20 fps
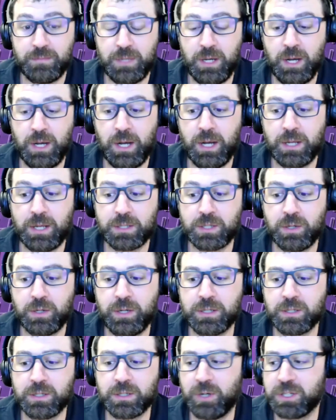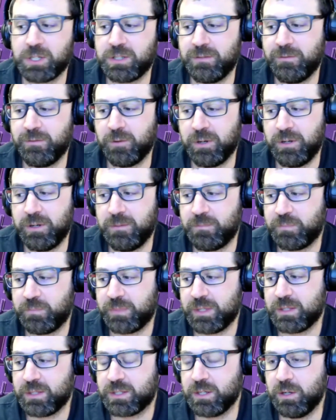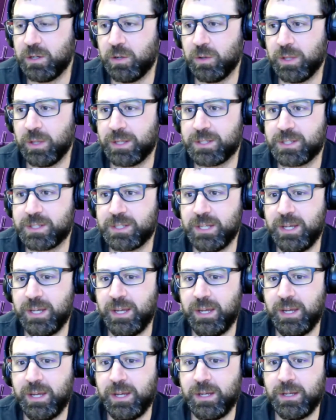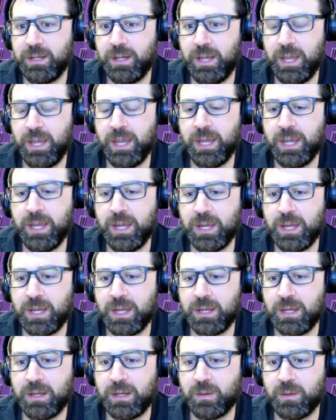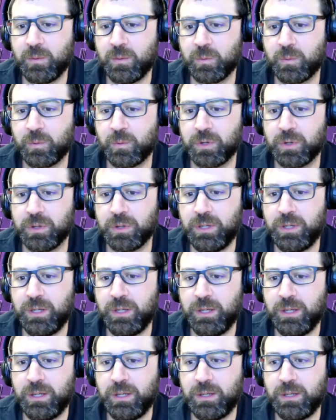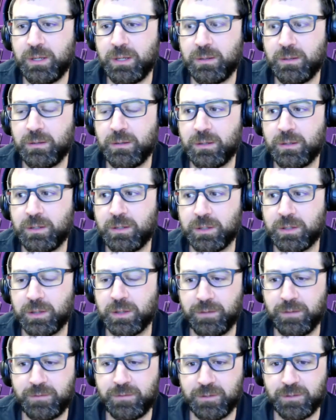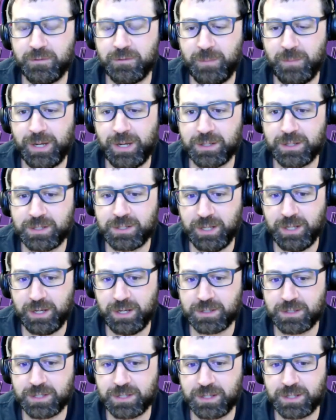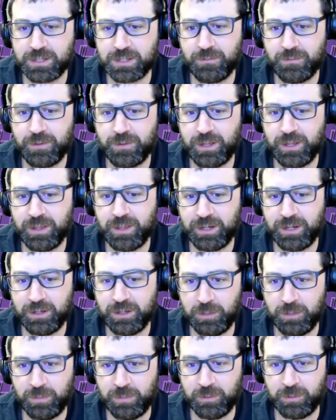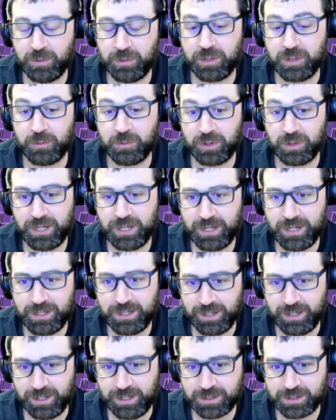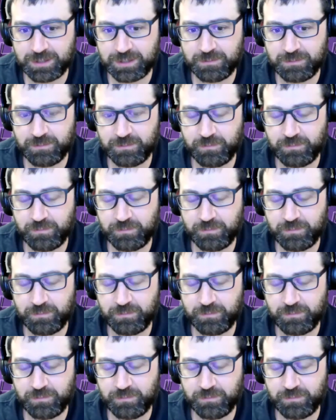So here's a question for you. So let's say a really good lifter from out of state signs up for the Atlanta Open with a really high dots.